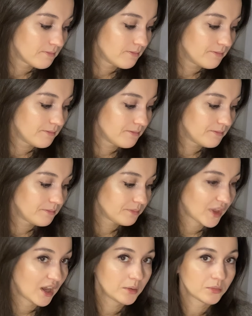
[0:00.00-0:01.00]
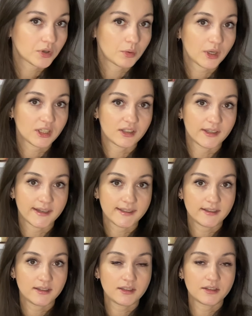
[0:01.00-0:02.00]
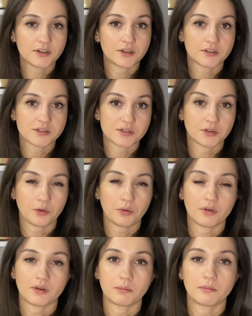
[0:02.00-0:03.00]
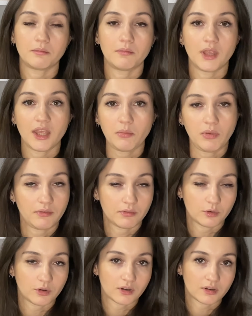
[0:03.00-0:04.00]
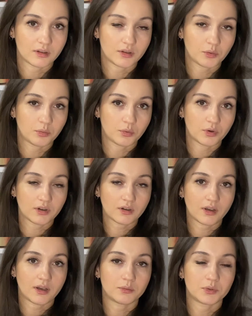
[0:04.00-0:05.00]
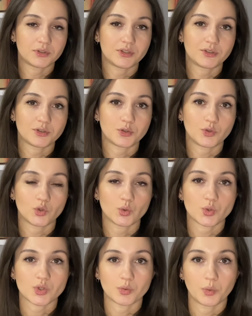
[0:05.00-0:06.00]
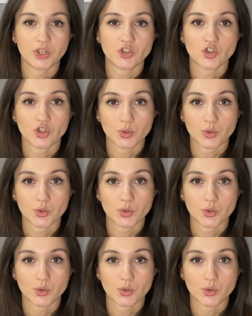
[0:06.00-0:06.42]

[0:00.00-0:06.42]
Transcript: I'm quite tight knitter, so maybe for colorwork I will need to switch to